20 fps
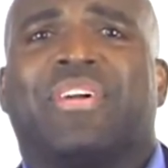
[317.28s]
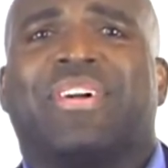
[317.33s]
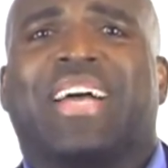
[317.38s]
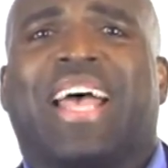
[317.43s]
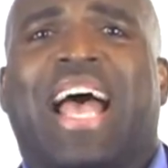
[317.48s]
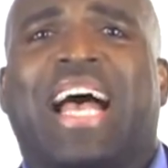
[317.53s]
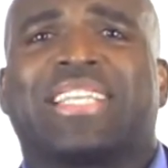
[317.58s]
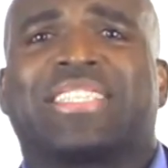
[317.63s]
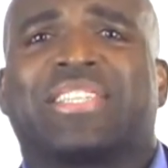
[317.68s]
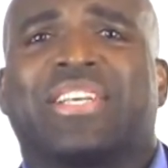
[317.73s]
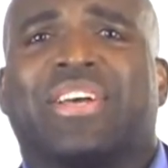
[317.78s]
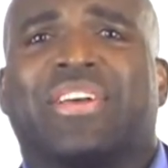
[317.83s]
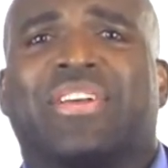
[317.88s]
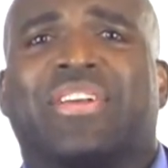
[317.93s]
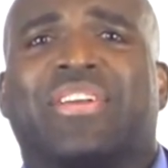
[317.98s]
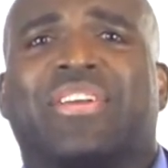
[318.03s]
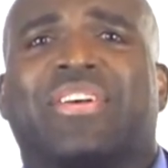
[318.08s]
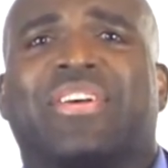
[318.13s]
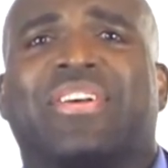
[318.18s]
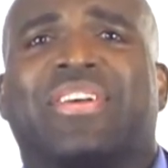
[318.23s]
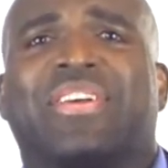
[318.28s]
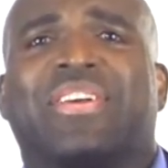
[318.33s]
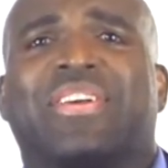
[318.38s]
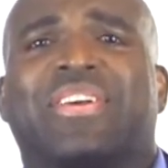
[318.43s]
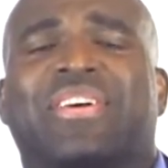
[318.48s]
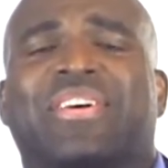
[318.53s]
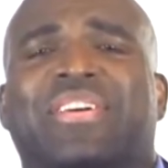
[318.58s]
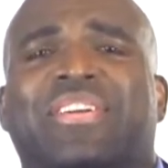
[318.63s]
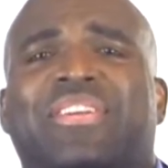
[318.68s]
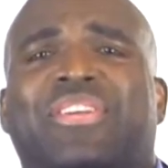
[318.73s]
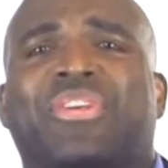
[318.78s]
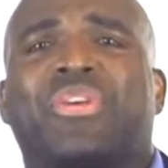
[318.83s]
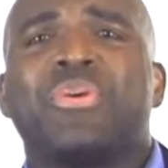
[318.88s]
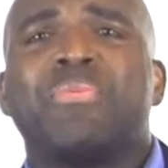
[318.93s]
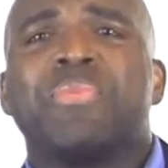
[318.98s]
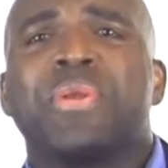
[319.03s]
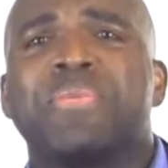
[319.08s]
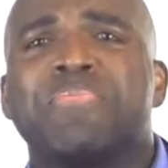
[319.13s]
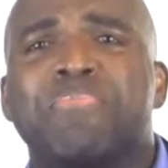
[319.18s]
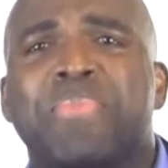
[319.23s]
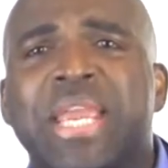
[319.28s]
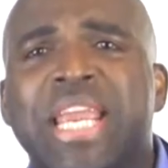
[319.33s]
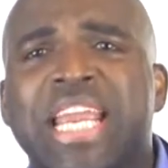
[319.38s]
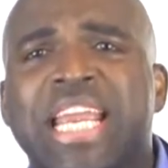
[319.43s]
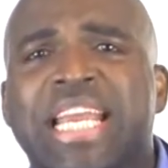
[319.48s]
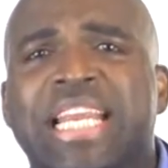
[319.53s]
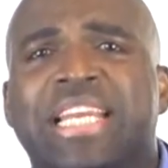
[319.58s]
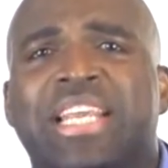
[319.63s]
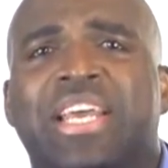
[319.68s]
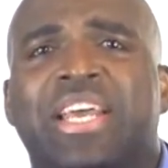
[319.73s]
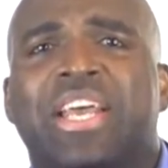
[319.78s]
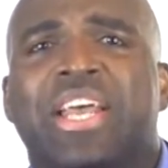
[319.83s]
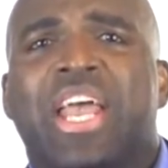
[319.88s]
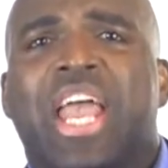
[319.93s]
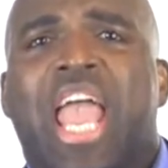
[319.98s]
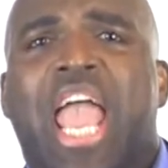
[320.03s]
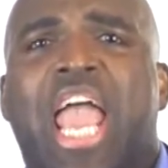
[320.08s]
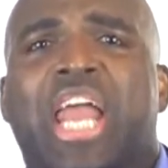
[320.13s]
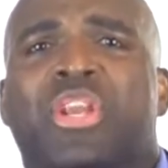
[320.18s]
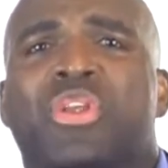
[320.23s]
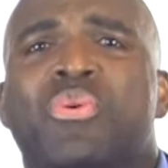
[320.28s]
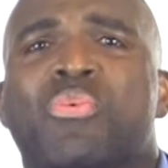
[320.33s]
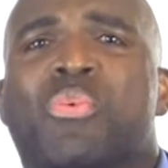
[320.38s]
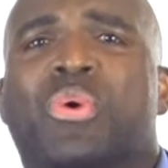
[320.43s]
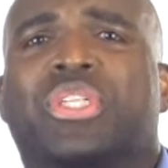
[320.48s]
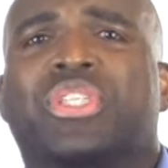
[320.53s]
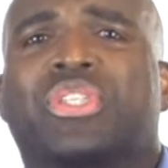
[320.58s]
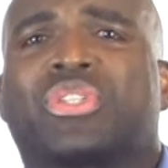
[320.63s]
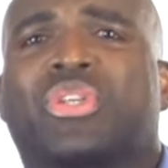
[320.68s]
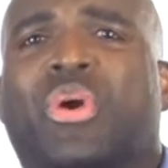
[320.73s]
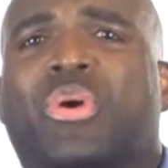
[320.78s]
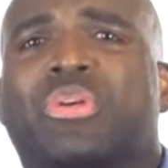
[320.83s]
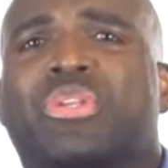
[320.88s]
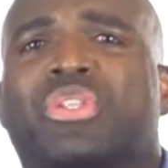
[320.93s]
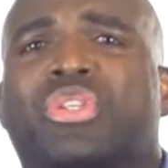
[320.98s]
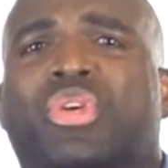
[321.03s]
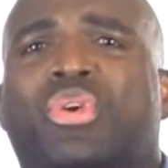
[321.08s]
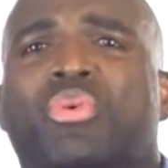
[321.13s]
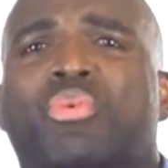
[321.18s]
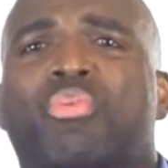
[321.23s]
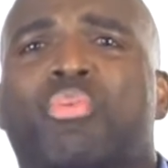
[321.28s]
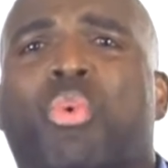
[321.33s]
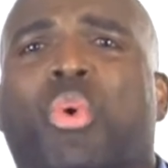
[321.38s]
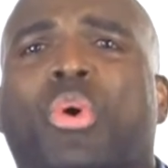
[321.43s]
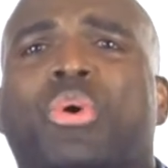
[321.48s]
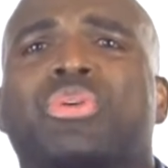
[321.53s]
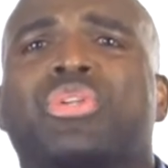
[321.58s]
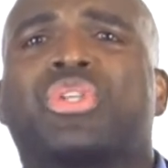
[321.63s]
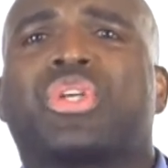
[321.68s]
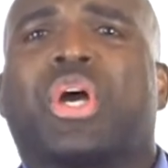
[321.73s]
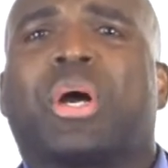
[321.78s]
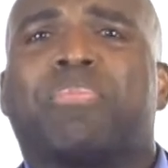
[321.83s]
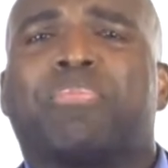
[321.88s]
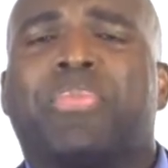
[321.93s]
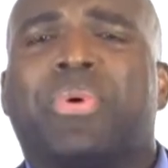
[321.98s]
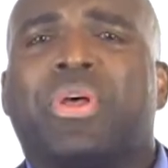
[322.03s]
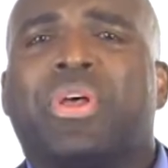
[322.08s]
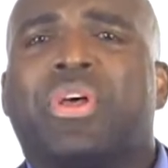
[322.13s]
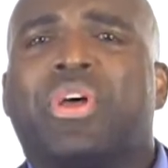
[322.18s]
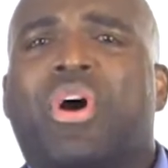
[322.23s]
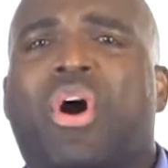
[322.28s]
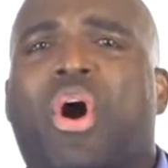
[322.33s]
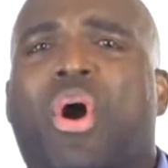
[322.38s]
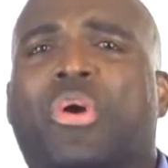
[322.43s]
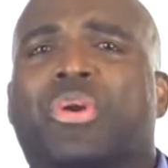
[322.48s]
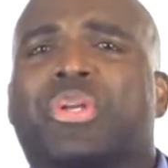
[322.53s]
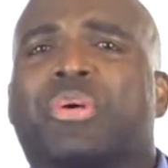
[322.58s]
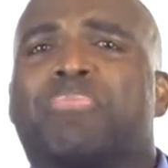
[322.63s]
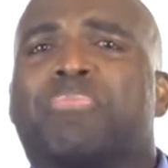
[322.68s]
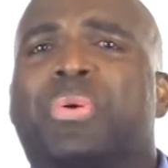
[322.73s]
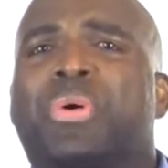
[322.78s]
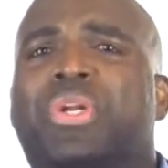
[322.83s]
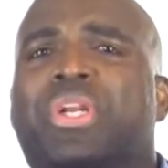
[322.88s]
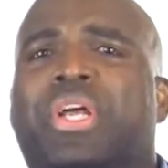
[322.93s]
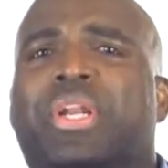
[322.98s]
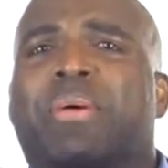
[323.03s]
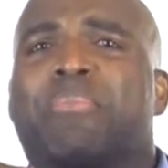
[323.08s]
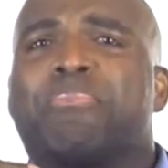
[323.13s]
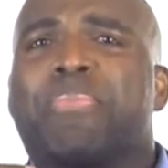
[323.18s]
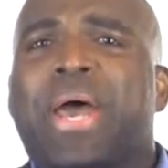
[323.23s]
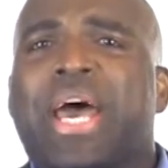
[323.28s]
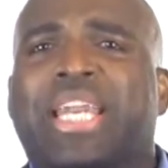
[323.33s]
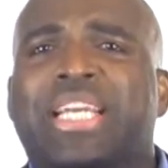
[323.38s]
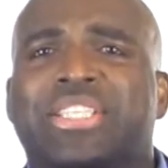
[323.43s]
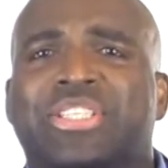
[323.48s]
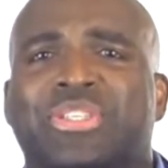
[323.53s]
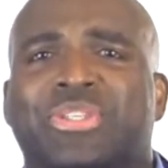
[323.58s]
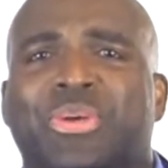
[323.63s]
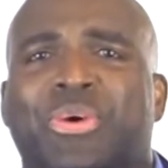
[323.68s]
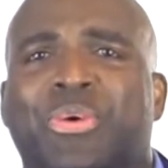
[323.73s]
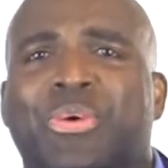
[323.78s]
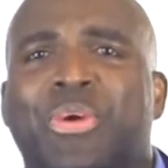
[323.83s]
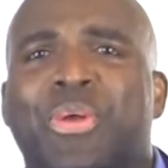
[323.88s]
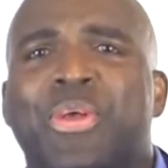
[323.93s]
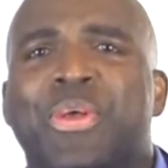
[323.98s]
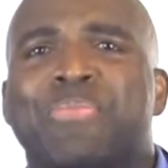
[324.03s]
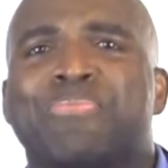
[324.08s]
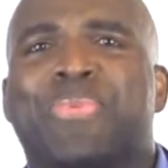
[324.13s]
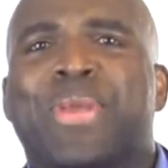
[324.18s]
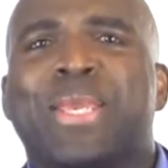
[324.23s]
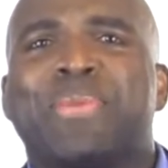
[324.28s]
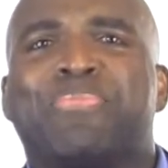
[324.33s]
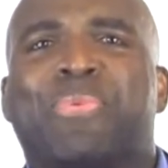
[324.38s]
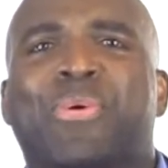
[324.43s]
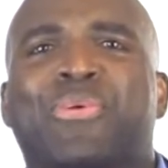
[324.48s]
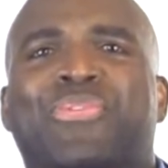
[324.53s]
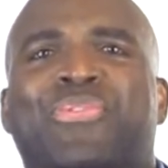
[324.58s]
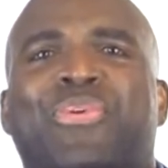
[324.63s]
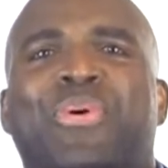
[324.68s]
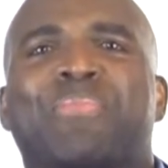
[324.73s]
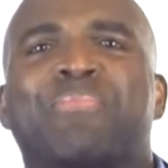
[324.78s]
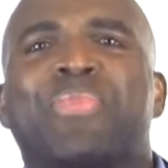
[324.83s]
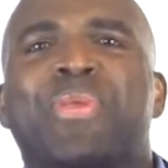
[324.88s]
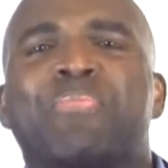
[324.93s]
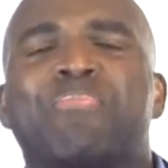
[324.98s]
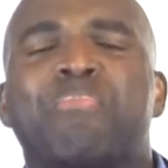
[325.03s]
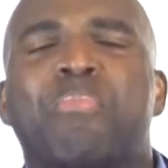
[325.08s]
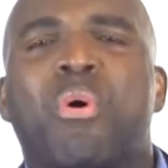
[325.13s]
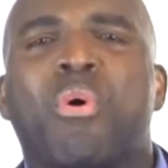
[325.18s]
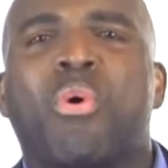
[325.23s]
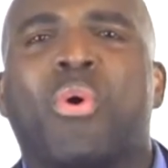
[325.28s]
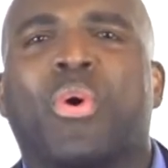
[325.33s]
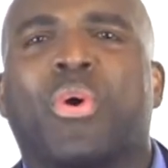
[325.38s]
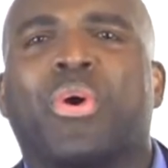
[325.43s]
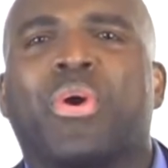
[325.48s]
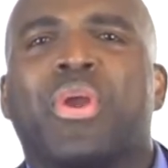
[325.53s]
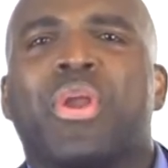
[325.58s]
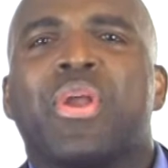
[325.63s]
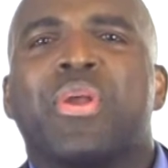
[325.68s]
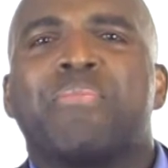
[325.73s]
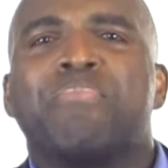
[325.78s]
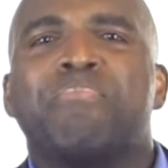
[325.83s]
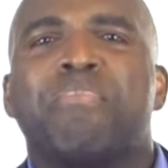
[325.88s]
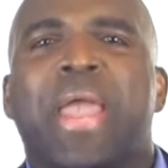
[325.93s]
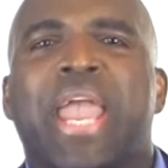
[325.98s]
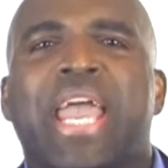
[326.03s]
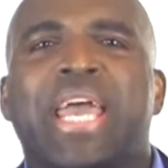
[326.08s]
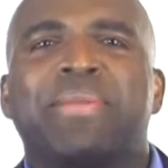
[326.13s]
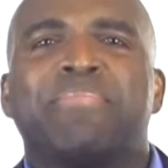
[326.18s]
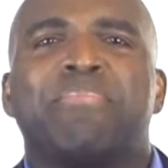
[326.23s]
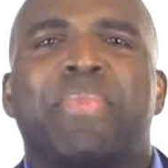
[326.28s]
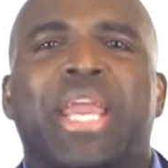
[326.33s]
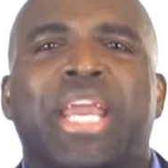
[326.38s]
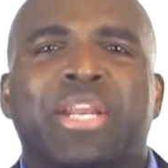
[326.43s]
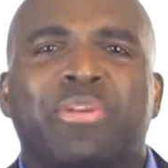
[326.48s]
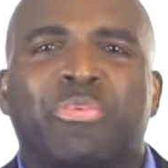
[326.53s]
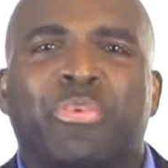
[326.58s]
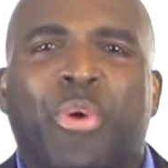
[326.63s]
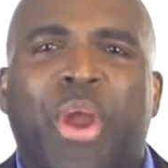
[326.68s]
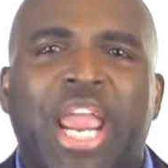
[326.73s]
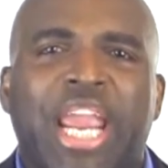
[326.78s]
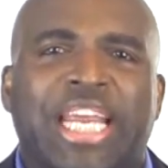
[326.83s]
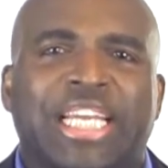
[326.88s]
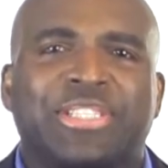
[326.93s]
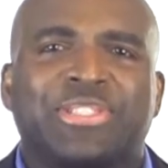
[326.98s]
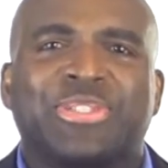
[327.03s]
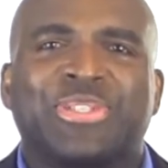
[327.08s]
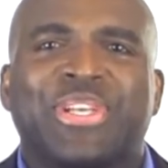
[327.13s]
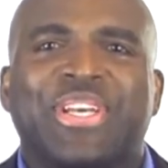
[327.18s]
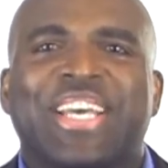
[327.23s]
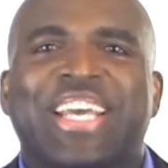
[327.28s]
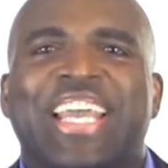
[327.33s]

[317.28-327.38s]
as a human being, and you would start to worship or to put on a pedestal people from the more man-made race.